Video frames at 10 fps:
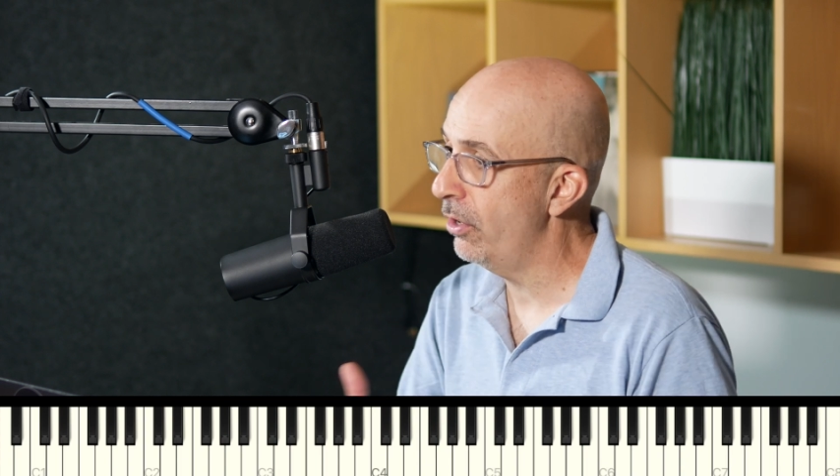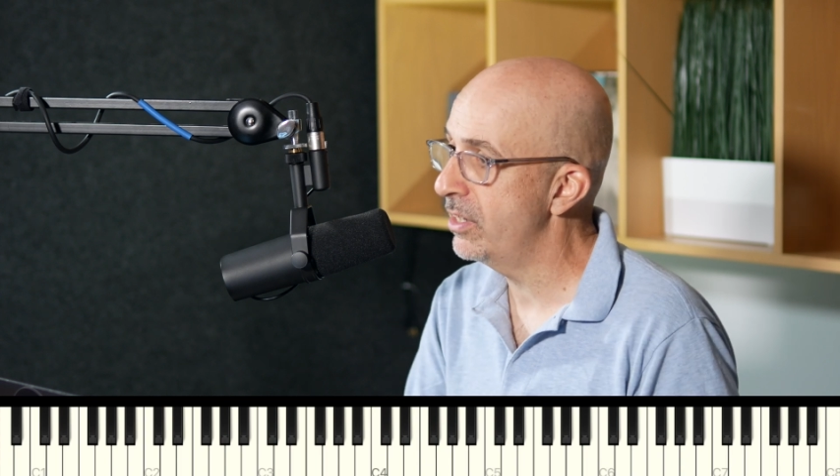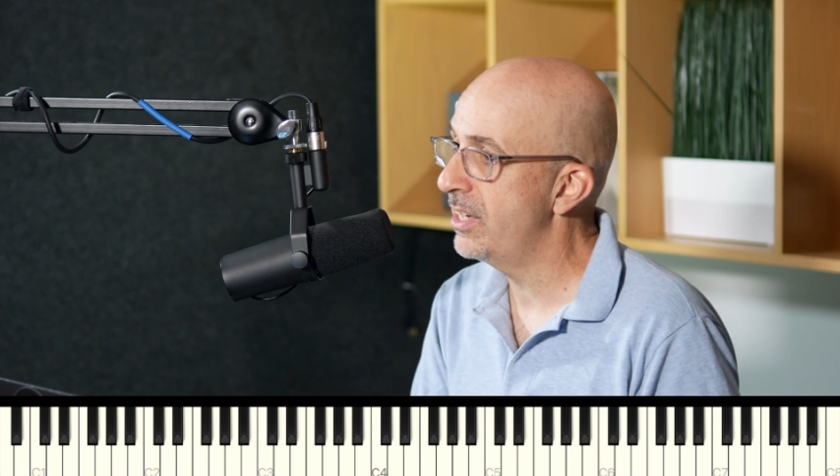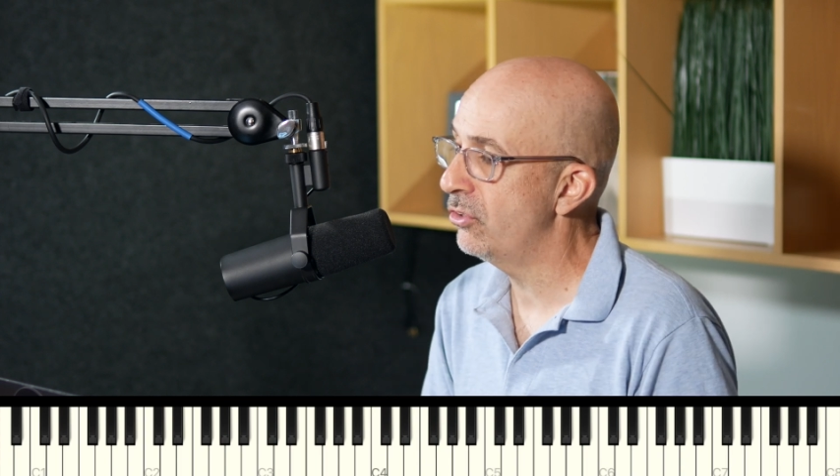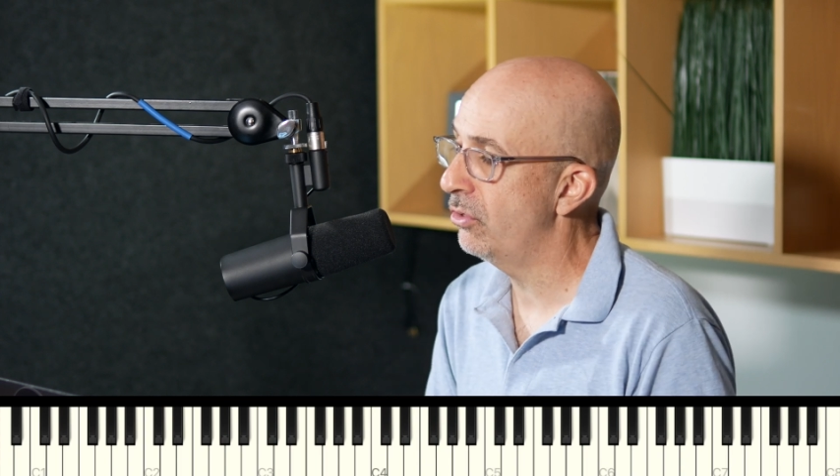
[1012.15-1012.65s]

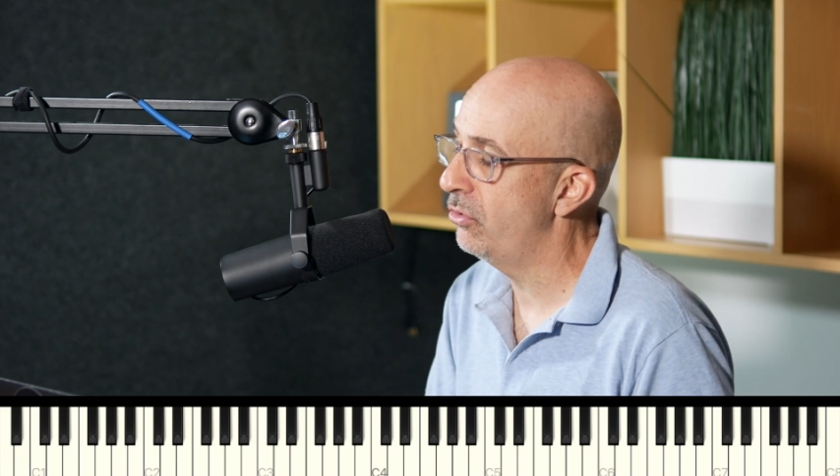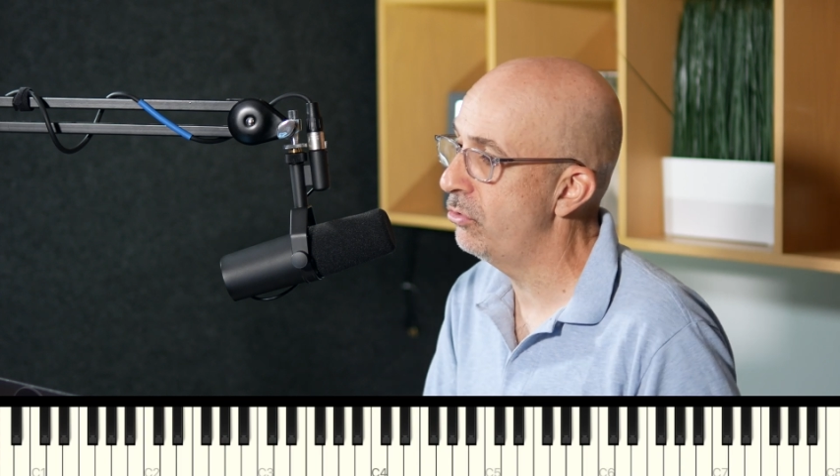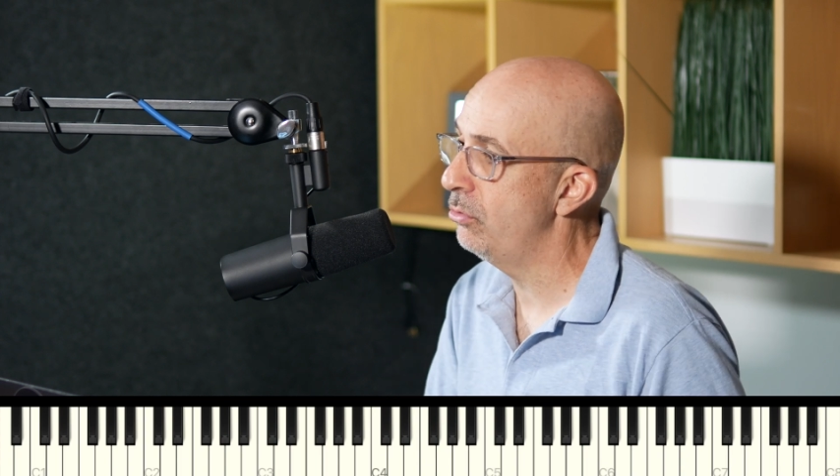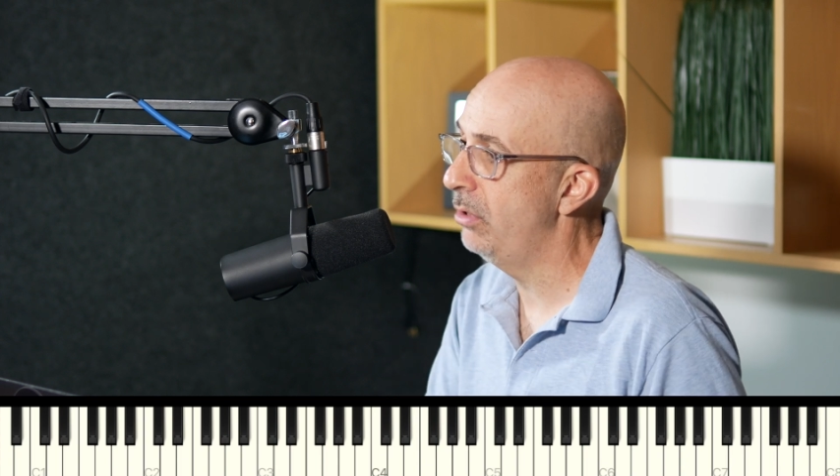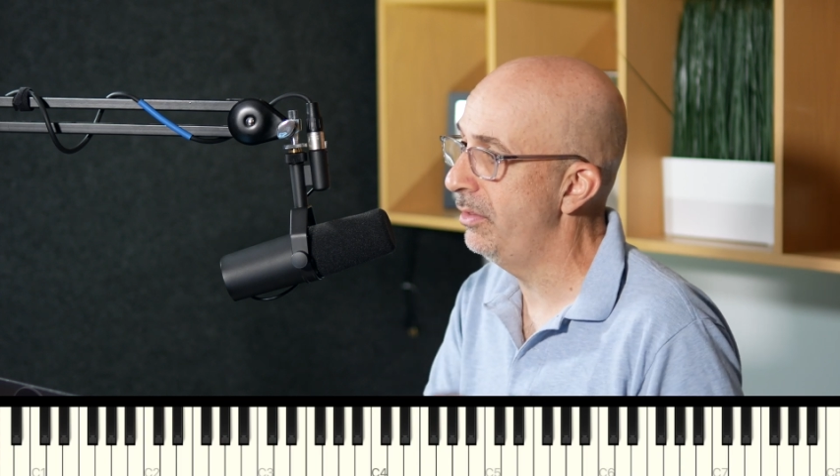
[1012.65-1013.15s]
architecture of the
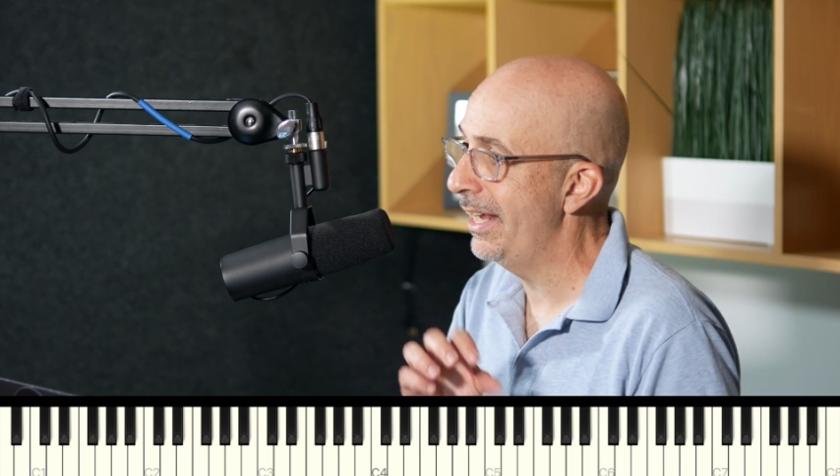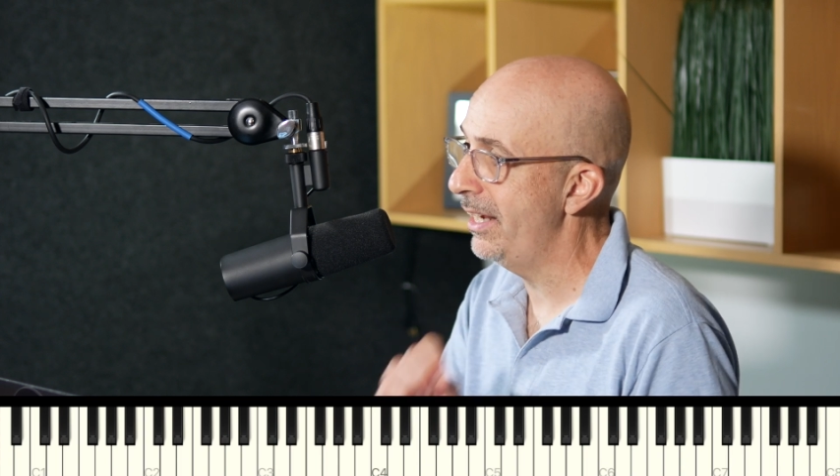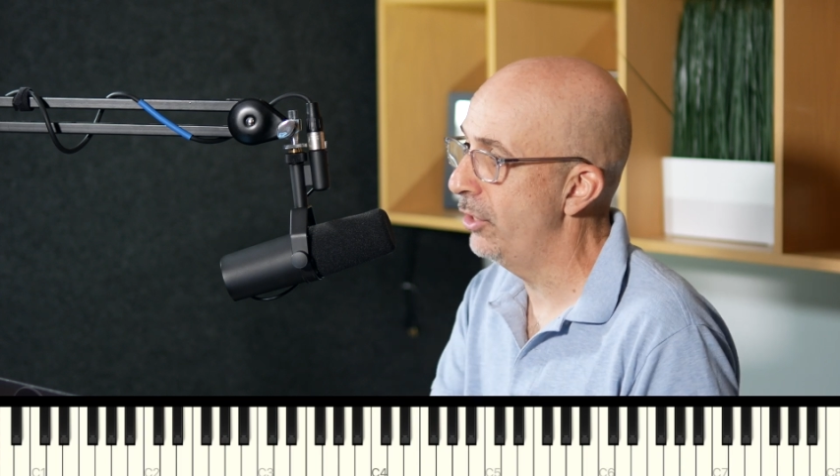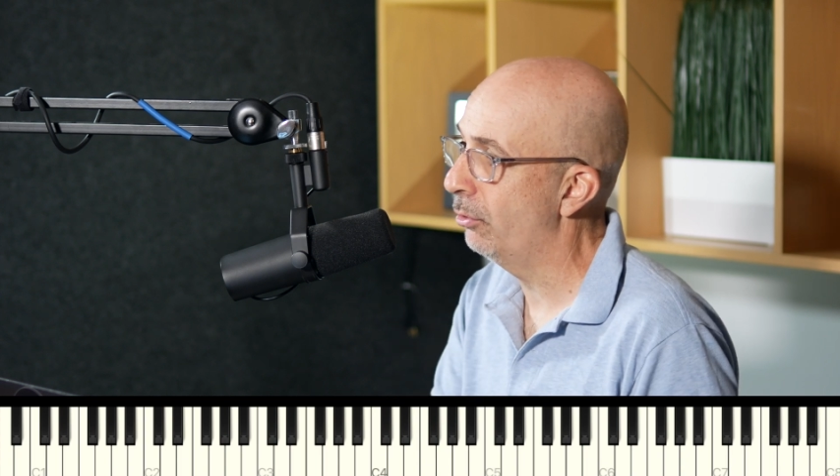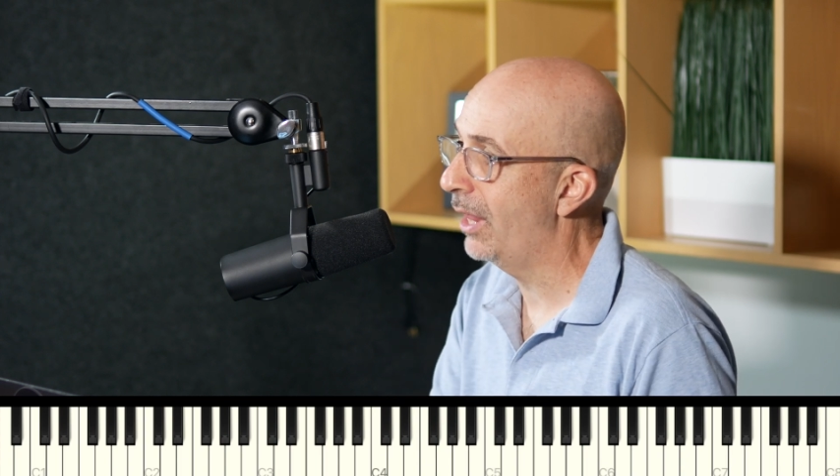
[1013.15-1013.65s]
tune, the
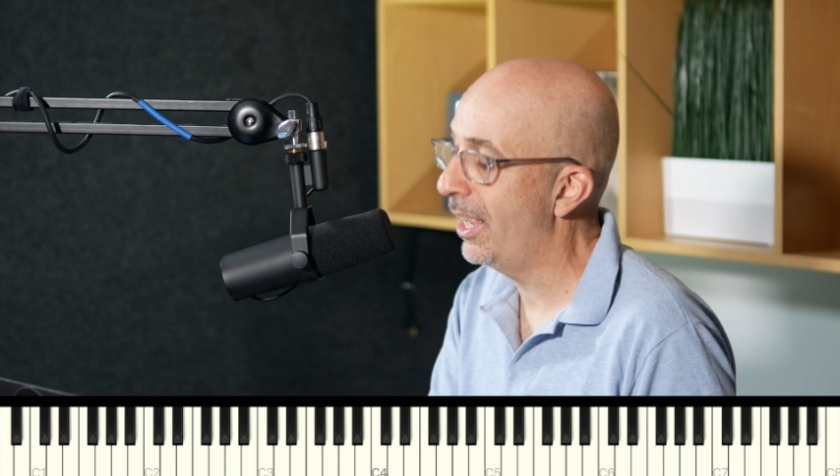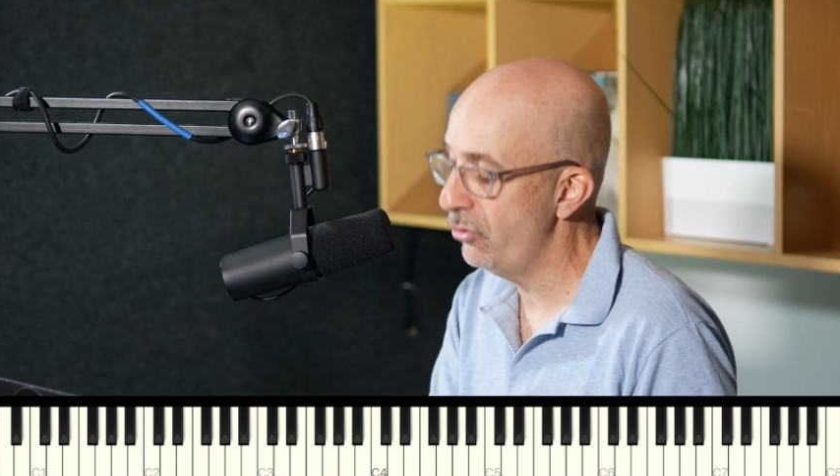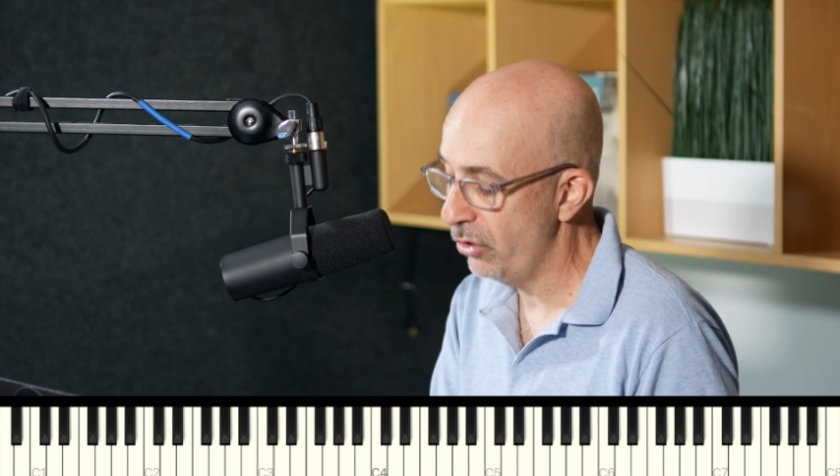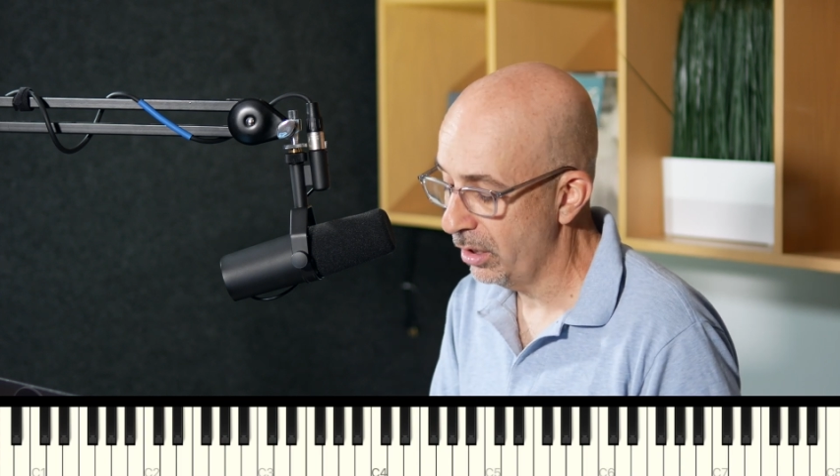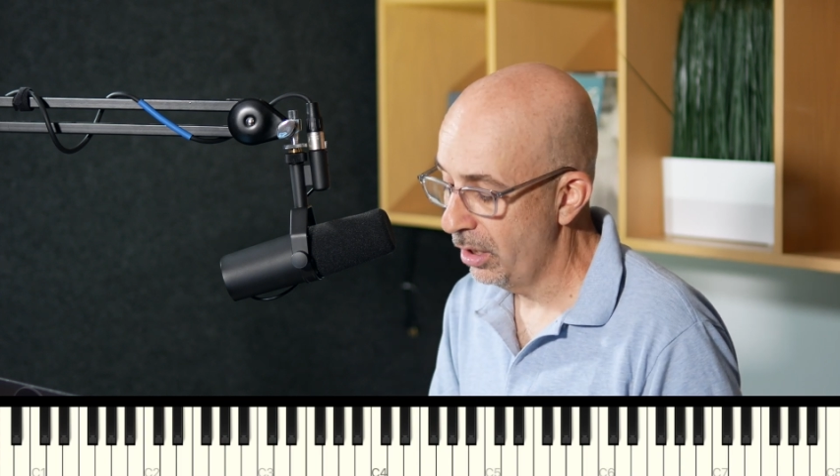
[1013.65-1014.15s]
inner
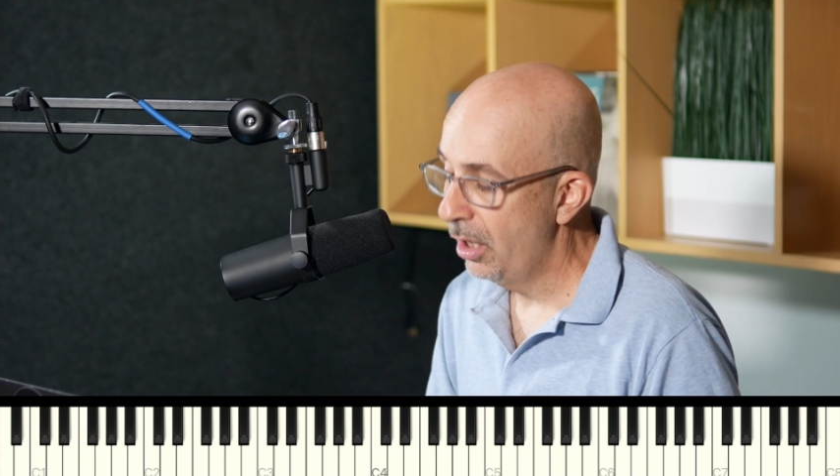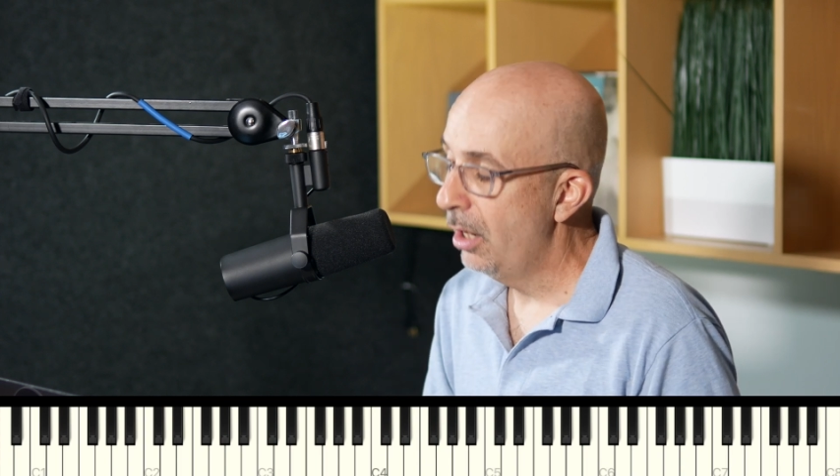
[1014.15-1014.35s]
logic.